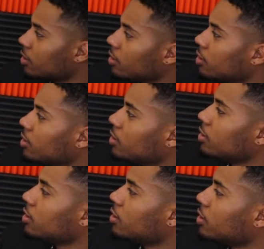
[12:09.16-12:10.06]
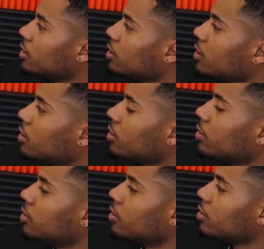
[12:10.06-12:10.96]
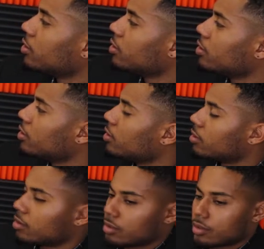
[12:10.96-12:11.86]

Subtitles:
(silent)